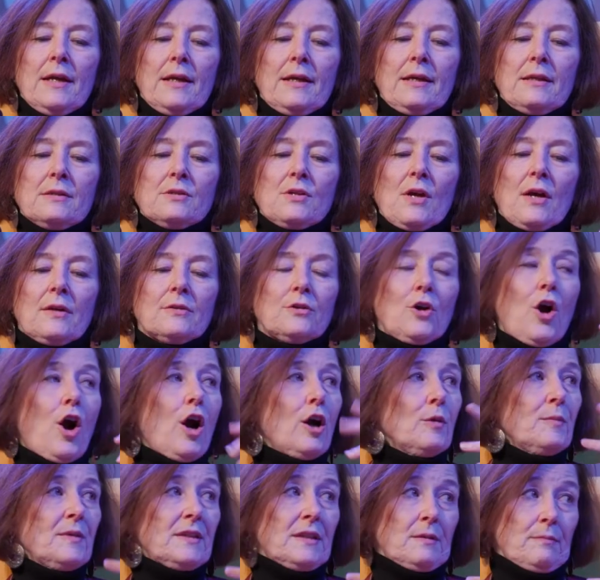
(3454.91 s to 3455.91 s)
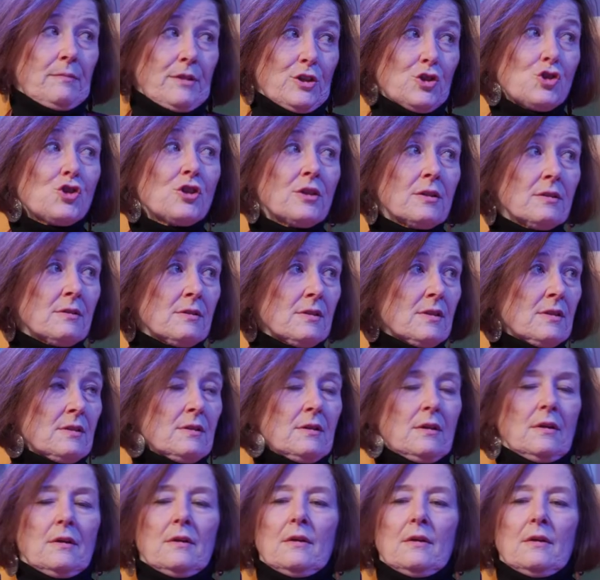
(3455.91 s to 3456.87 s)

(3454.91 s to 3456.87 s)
is on carbon emissions,